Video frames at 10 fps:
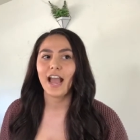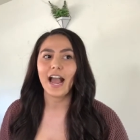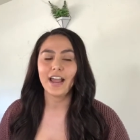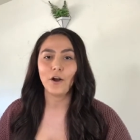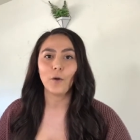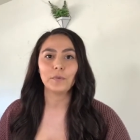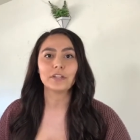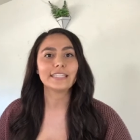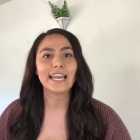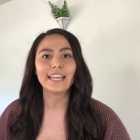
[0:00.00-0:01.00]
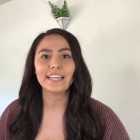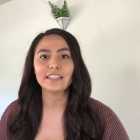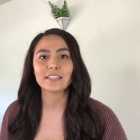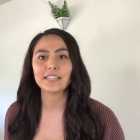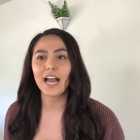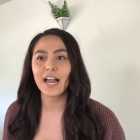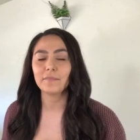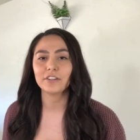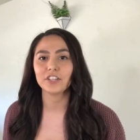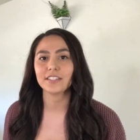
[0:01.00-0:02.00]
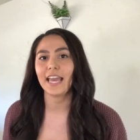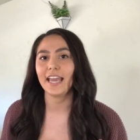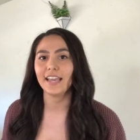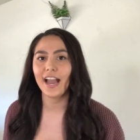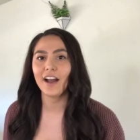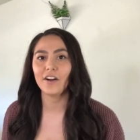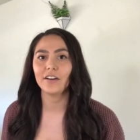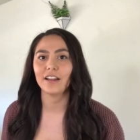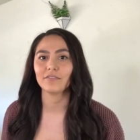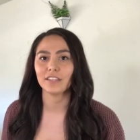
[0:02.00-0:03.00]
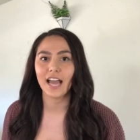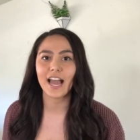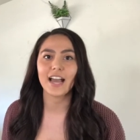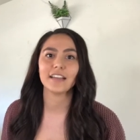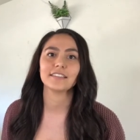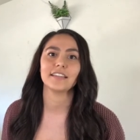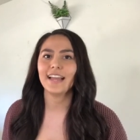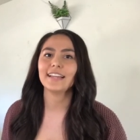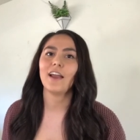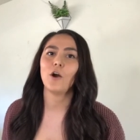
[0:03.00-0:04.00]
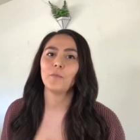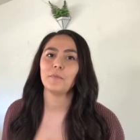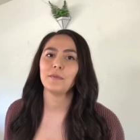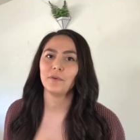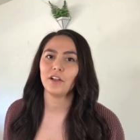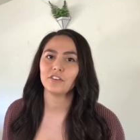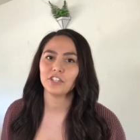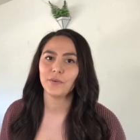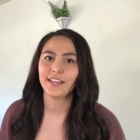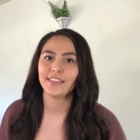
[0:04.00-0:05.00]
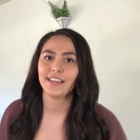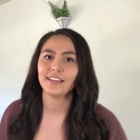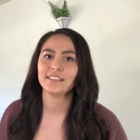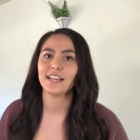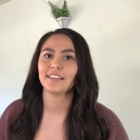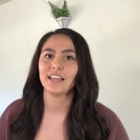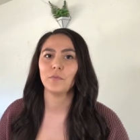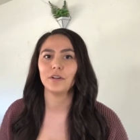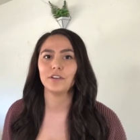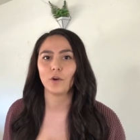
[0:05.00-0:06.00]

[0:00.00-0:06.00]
I hope you're taking this time to just hang out and relax, and I hope people are doing things that they wouldn't